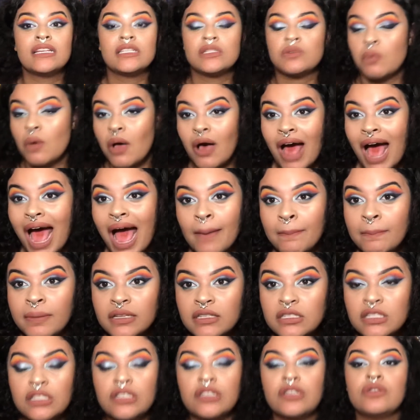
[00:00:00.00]
will happen
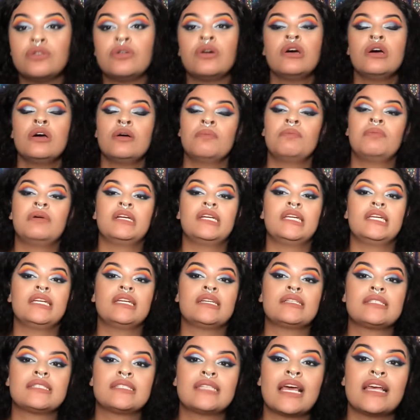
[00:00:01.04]
to you, but in
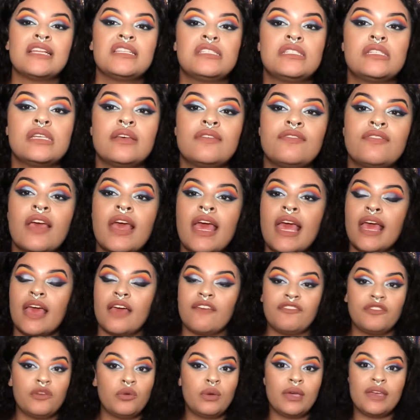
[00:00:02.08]
a sense of
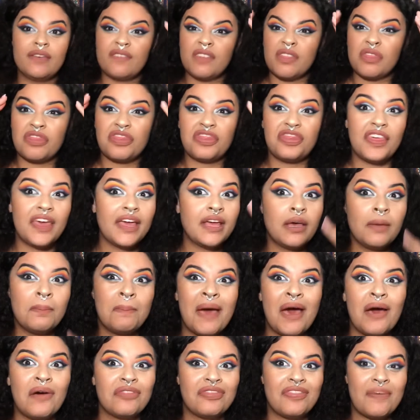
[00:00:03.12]
if you even think
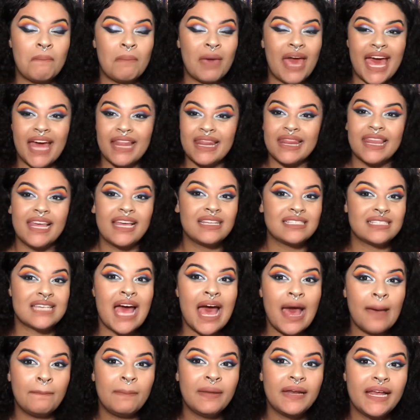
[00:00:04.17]
about the bad things
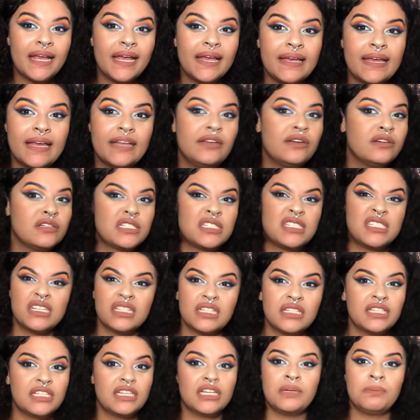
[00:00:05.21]
happening and you're
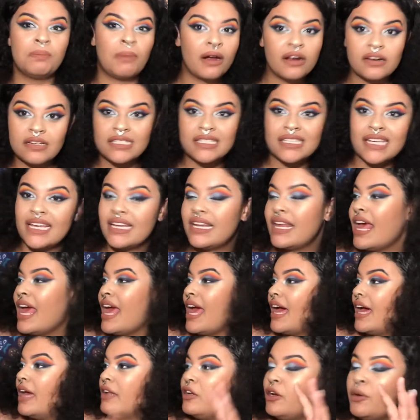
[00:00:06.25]
still a good person
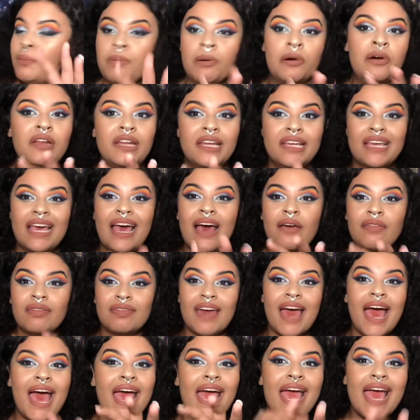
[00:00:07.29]
and you're putting out
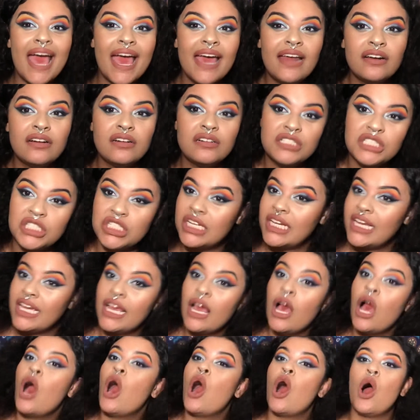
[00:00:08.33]
that
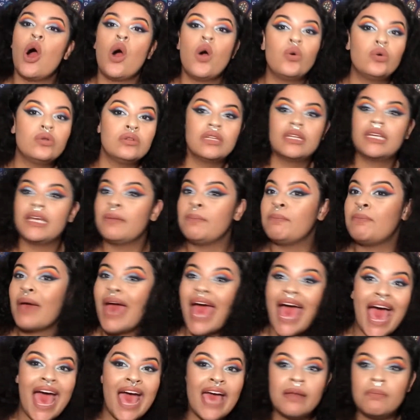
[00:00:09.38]
energy, only
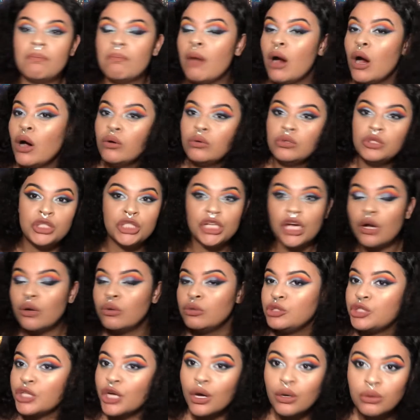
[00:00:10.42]
bad
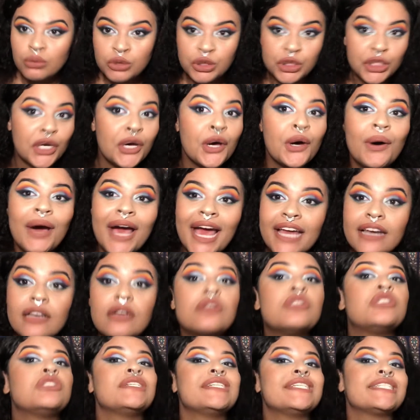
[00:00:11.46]
mojo
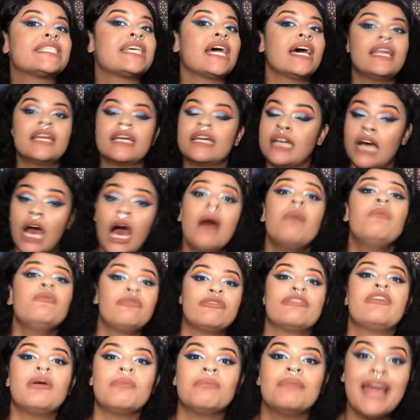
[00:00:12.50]
energy is gonna come
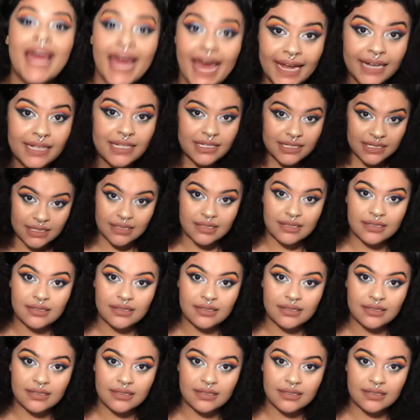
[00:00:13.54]
from that.